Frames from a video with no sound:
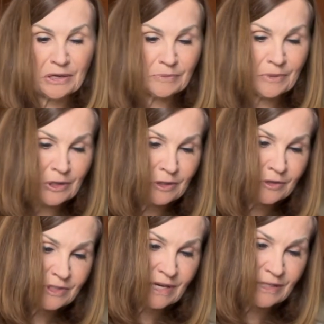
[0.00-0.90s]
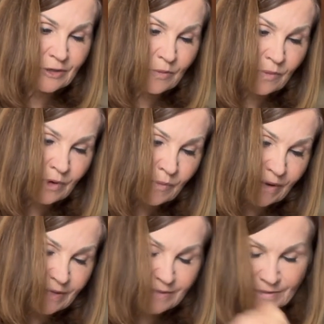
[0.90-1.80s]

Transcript: it'll be close and I don't want to waste.